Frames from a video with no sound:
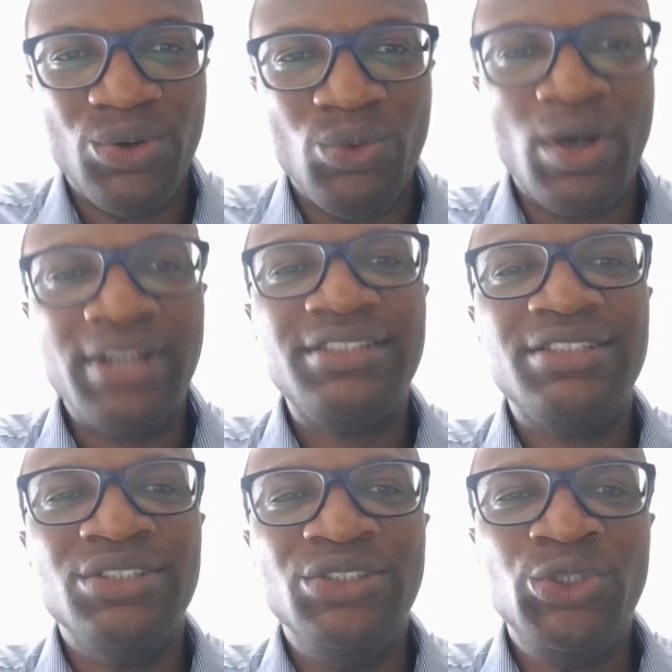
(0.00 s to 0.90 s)

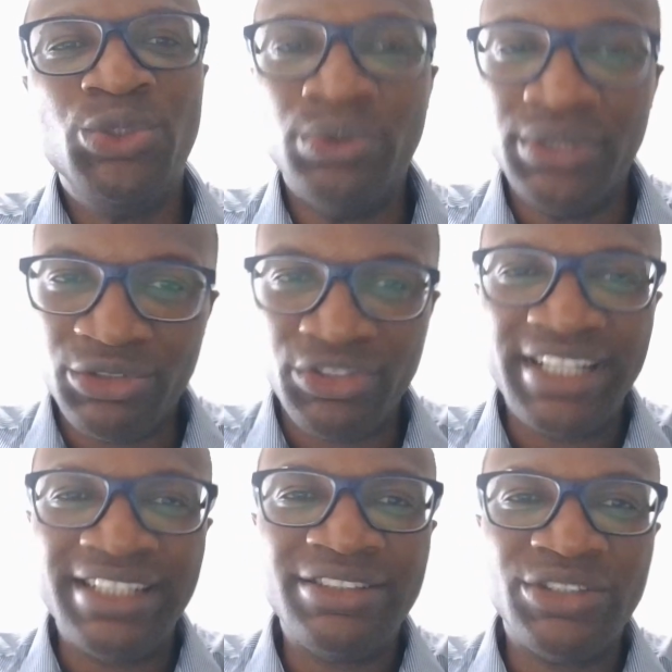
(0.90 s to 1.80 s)
What do we
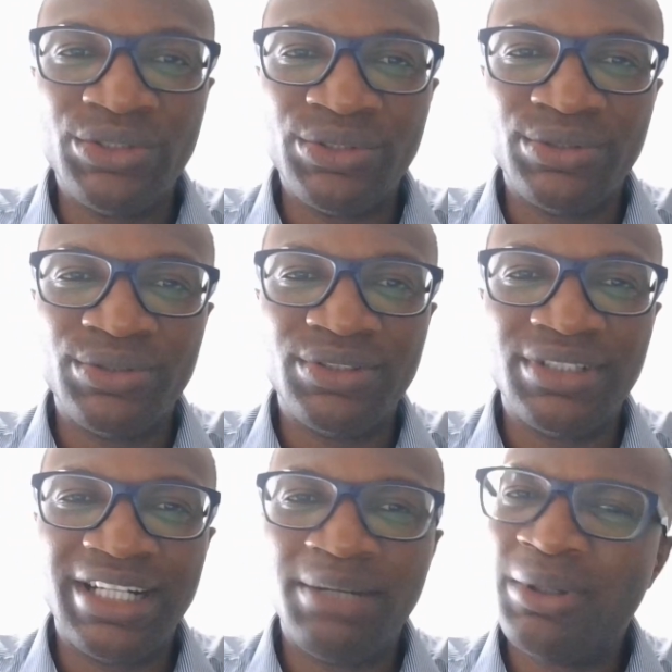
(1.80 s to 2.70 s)
really know
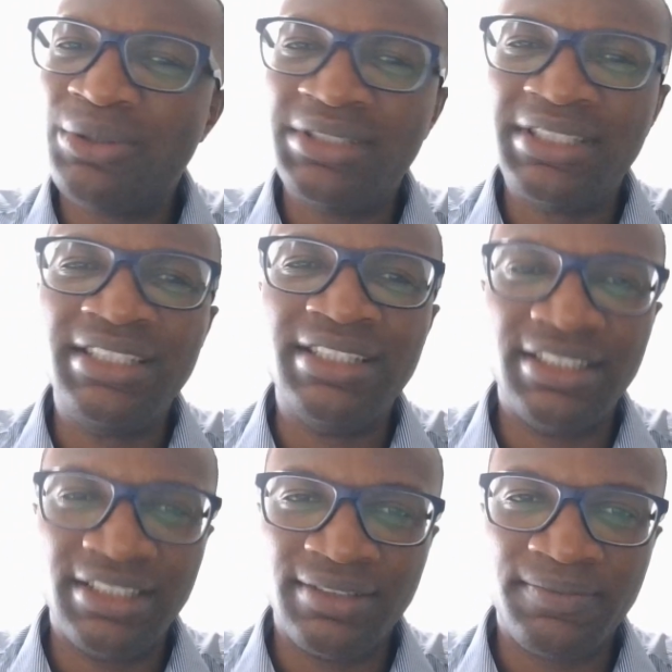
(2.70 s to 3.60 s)
about
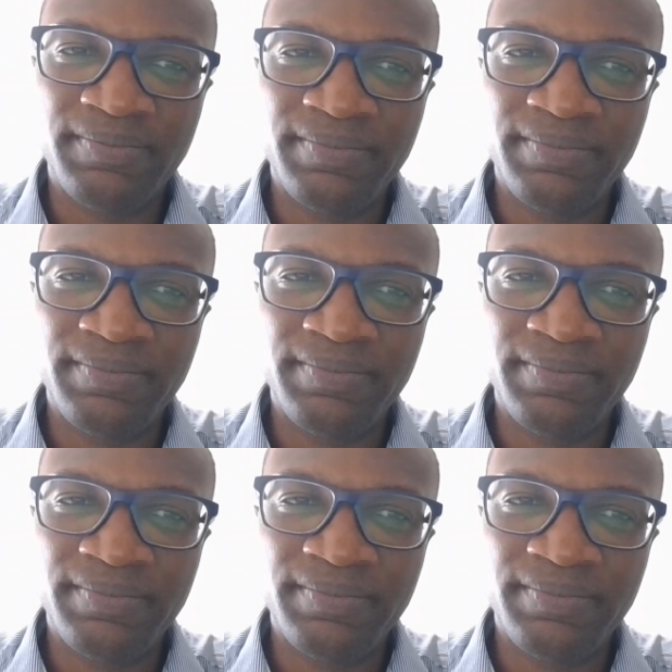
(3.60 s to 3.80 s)
healing?